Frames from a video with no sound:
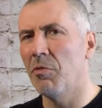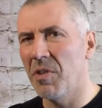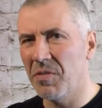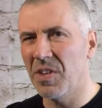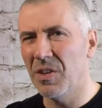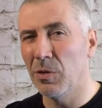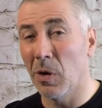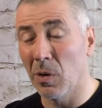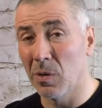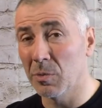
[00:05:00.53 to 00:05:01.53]

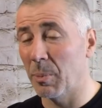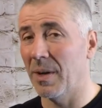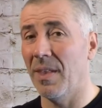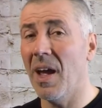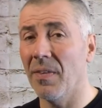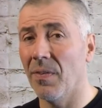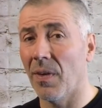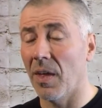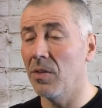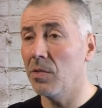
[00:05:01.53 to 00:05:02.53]
$15 per night,
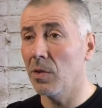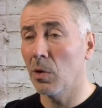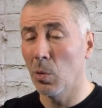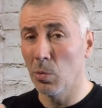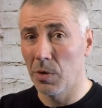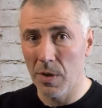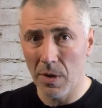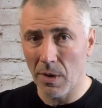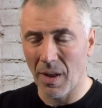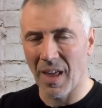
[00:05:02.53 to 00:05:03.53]
and this includes
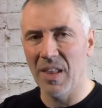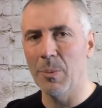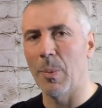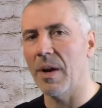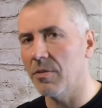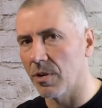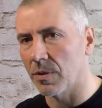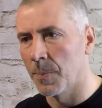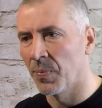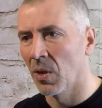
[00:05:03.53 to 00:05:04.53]
dinner and breakfast.
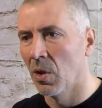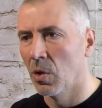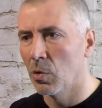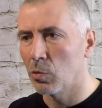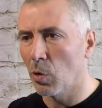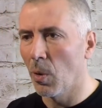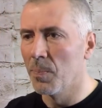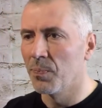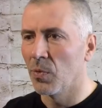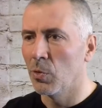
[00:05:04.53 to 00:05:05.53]
So
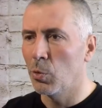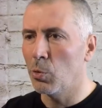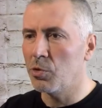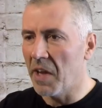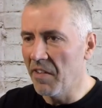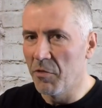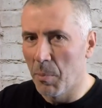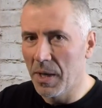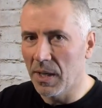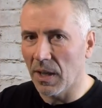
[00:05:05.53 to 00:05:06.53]
to save
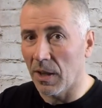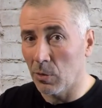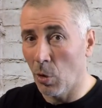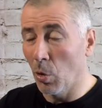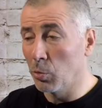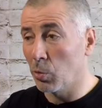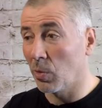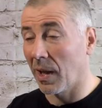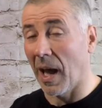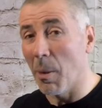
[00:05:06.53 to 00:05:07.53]
money and go to
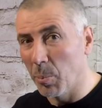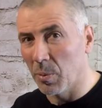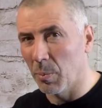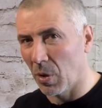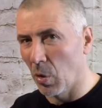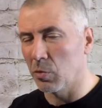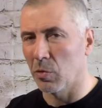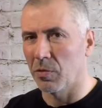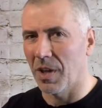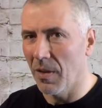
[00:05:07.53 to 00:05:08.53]
camp because
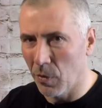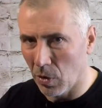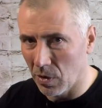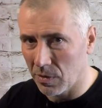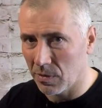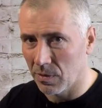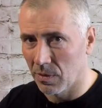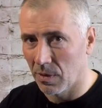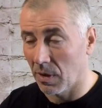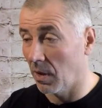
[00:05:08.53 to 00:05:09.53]
of $10,
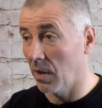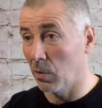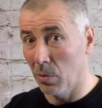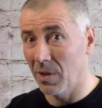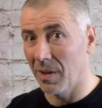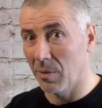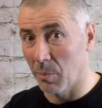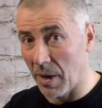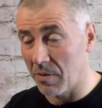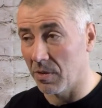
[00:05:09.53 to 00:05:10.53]
including
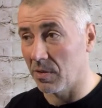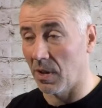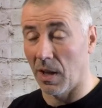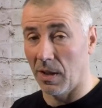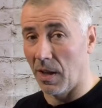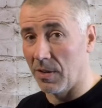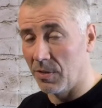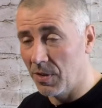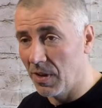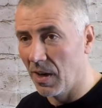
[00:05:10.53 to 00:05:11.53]
breakfast and
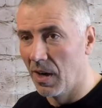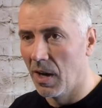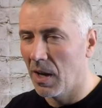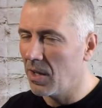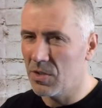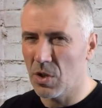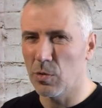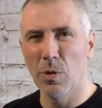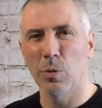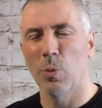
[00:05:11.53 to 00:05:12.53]
dinner, it's
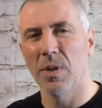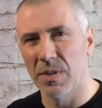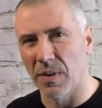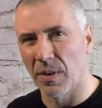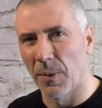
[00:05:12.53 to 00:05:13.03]
just not worth it.